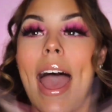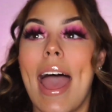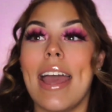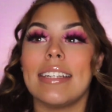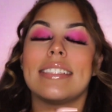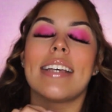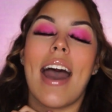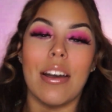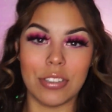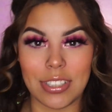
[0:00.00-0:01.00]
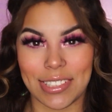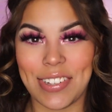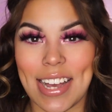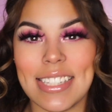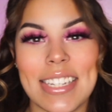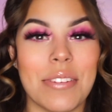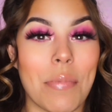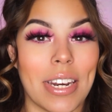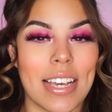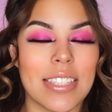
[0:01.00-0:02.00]
And I will see you guys in
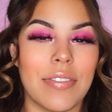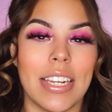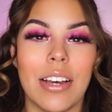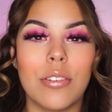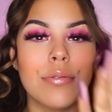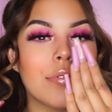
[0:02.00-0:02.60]
my next video.